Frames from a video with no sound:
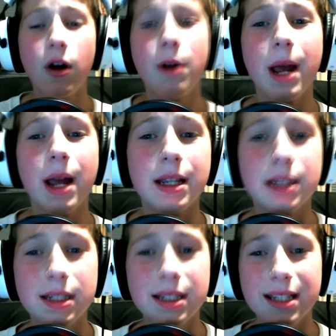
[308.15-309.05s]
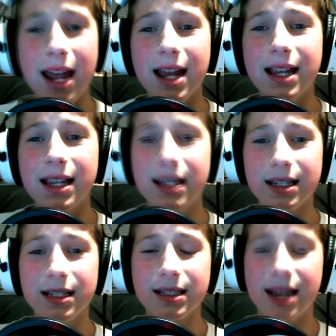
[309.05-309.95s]
Hope you guys stay
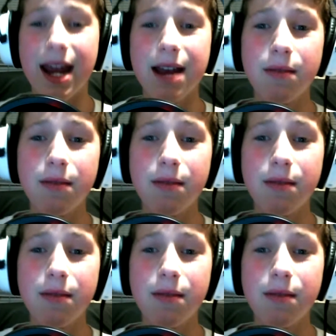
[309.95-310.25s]
stayed